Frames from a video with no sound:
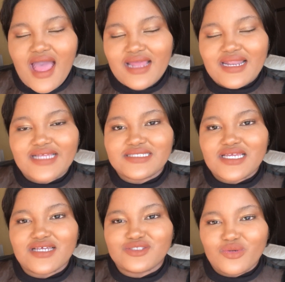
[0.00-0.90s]
and like
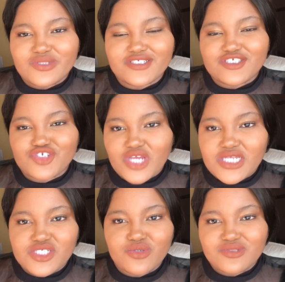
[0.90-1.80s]
take a total
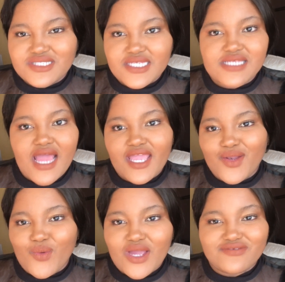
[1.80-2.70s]
stranger who says I
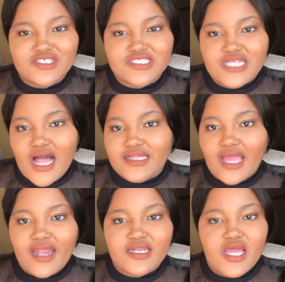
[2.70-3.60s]
can look after a child
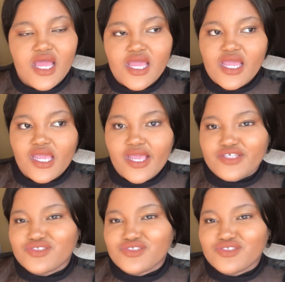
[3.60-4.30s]
and is